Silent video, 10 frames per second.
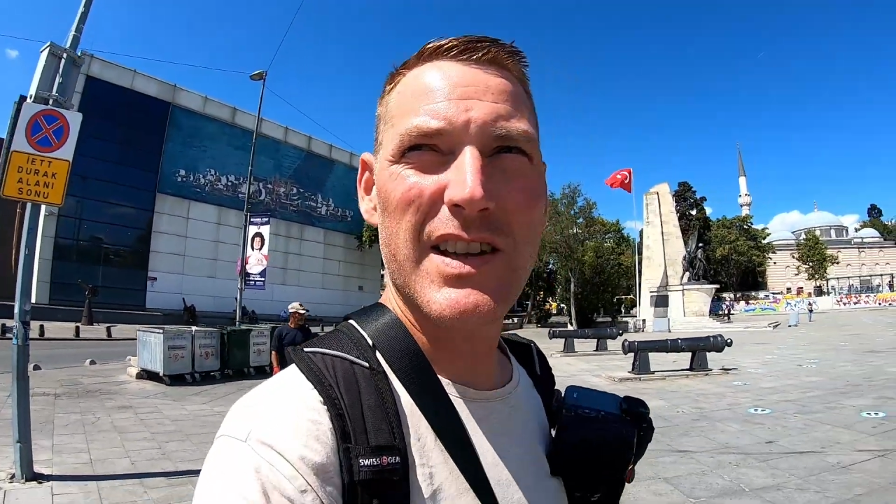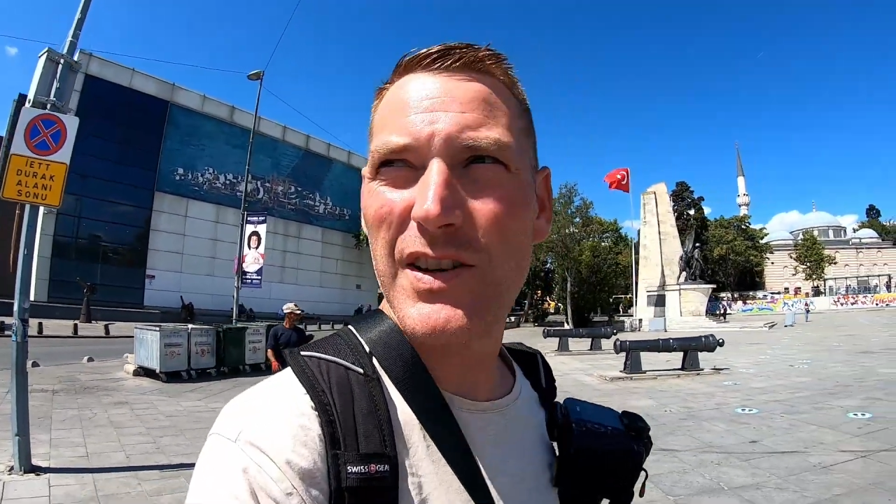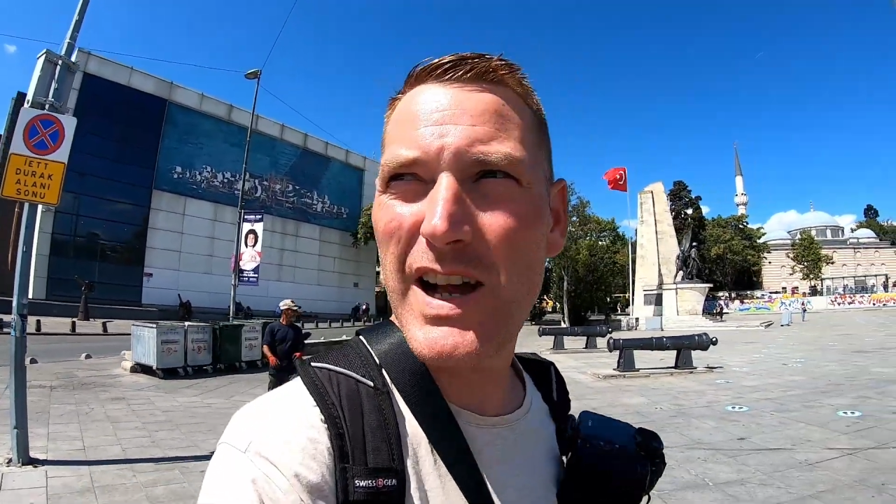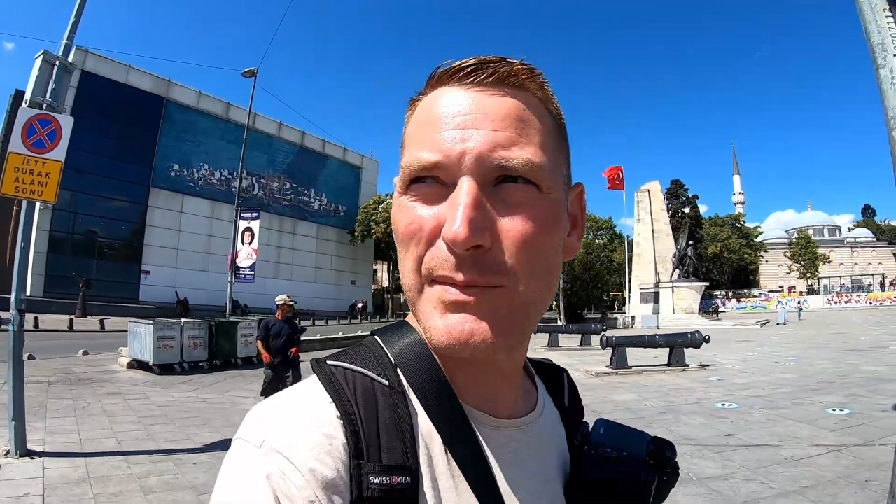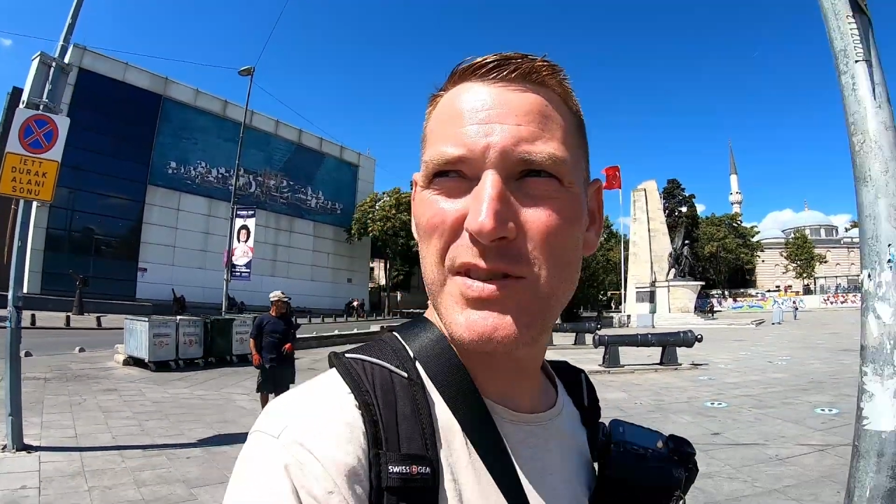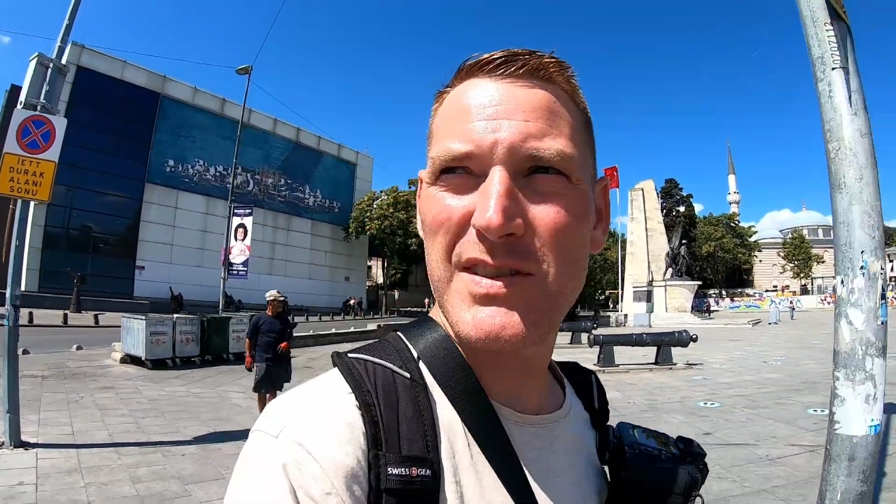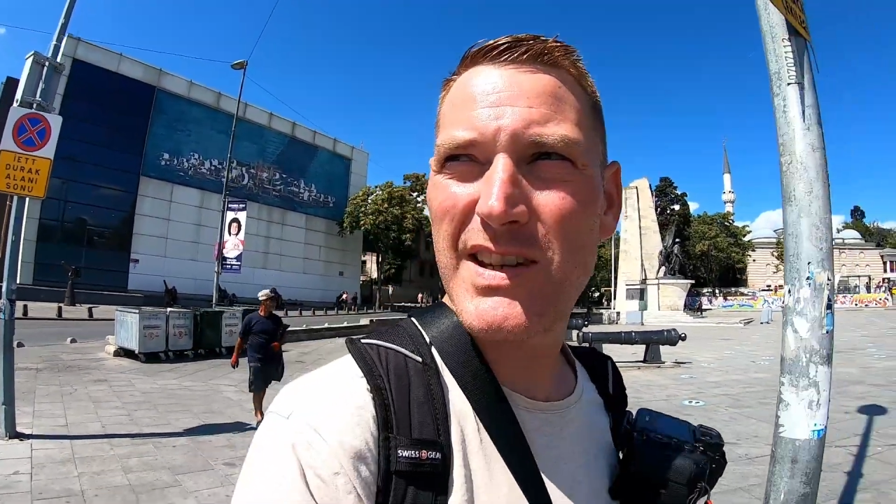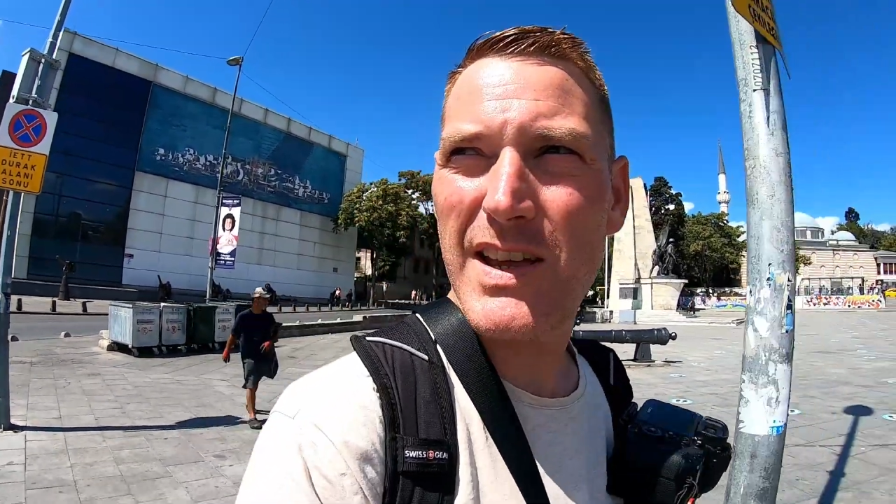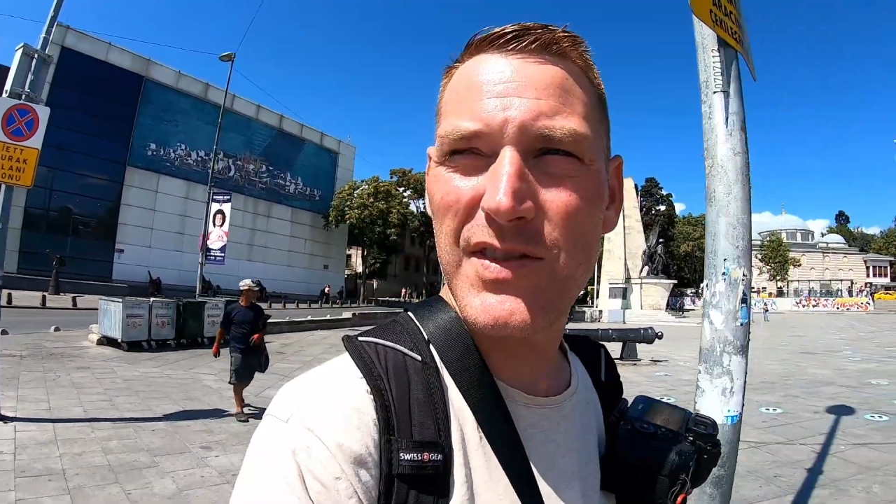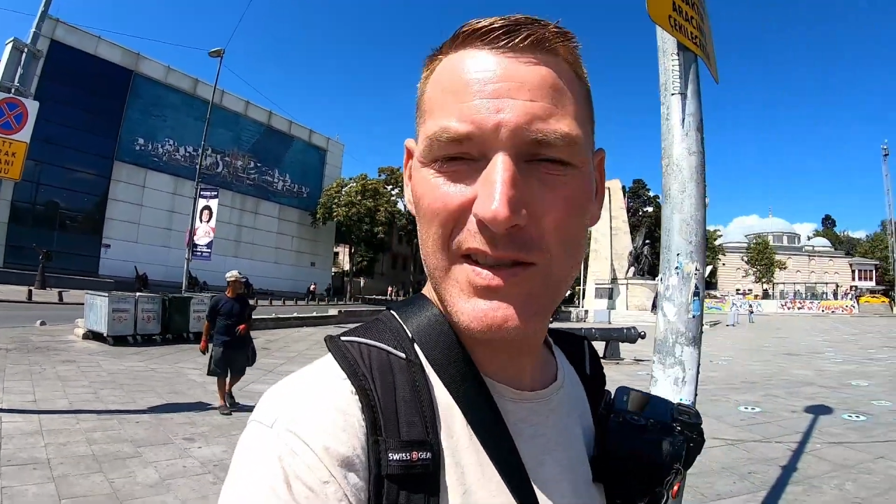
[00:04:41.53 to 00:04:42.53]
other
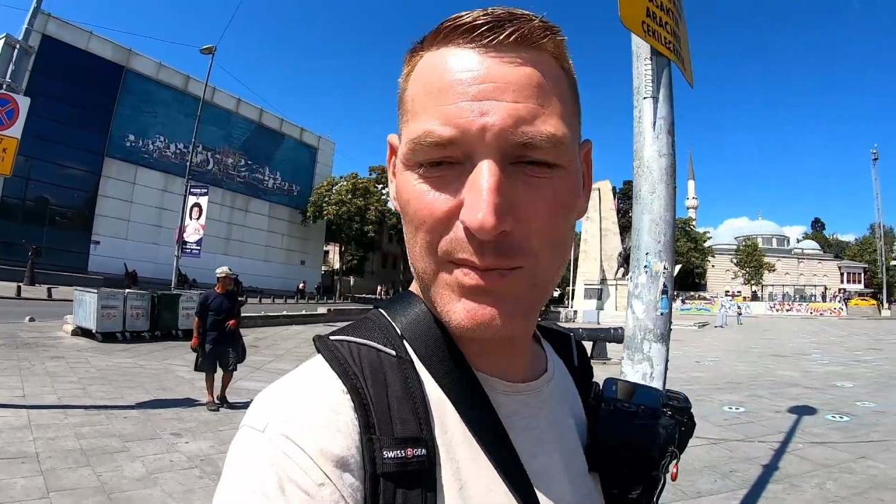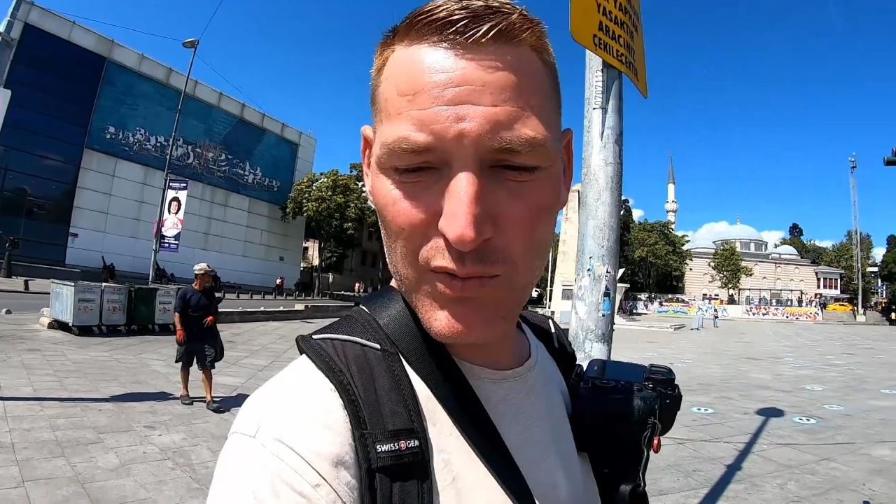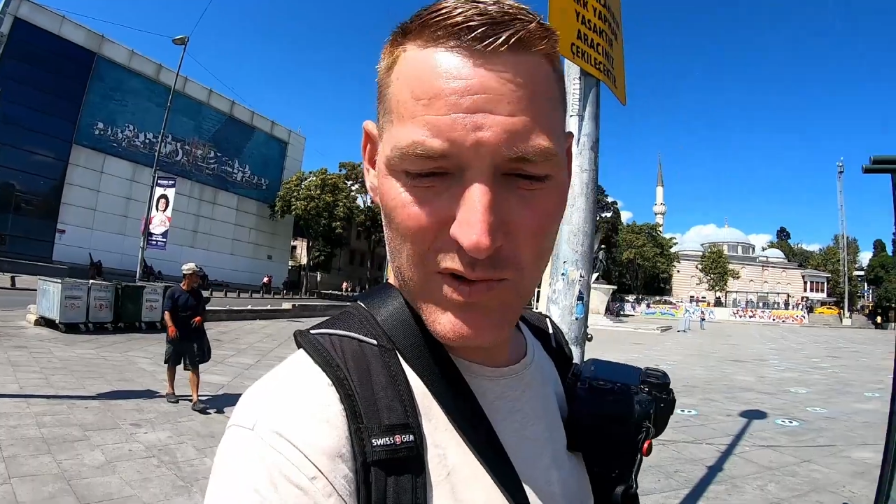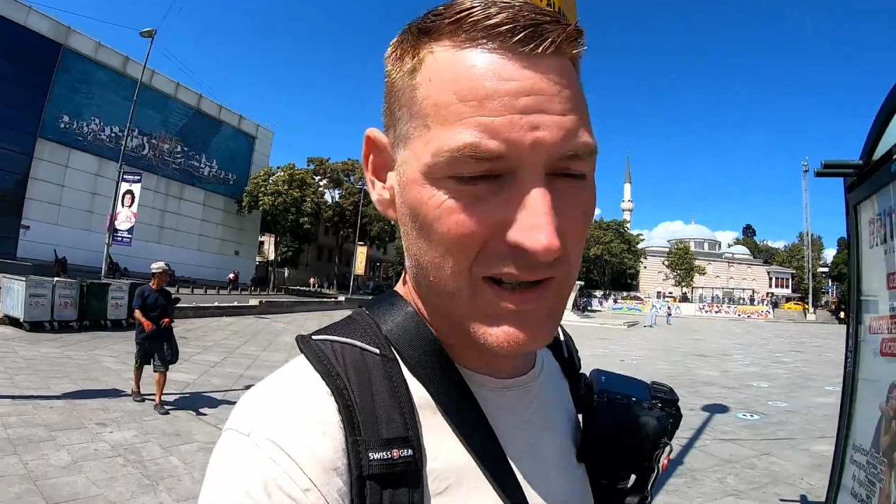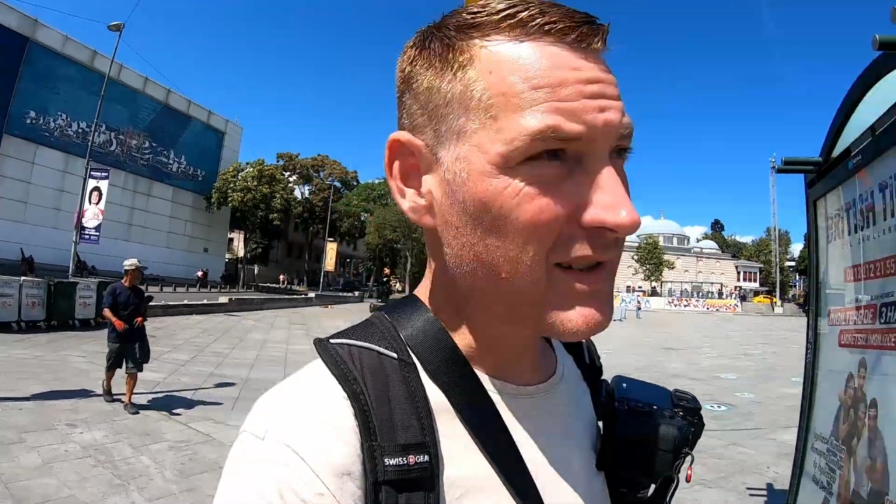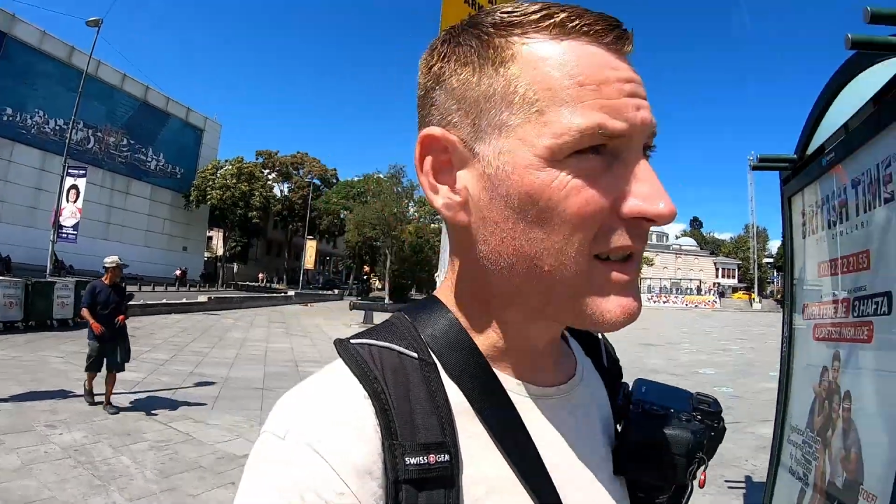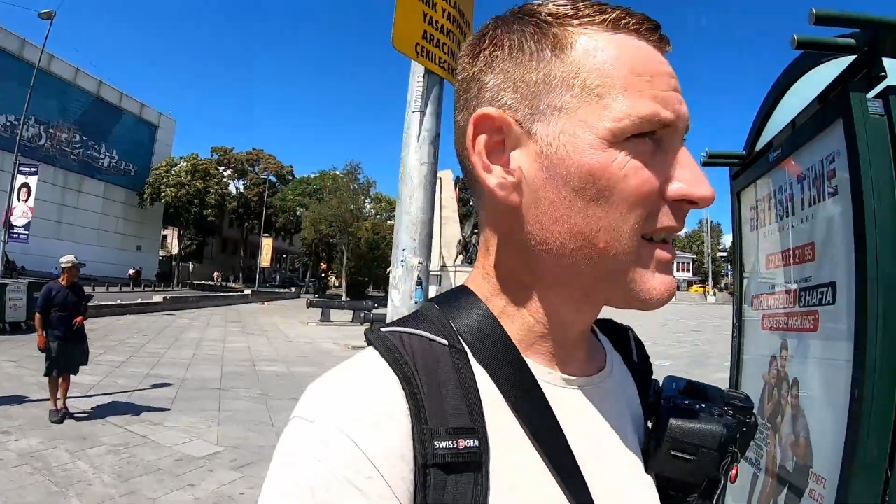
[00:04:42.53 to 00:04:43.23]
options at this point.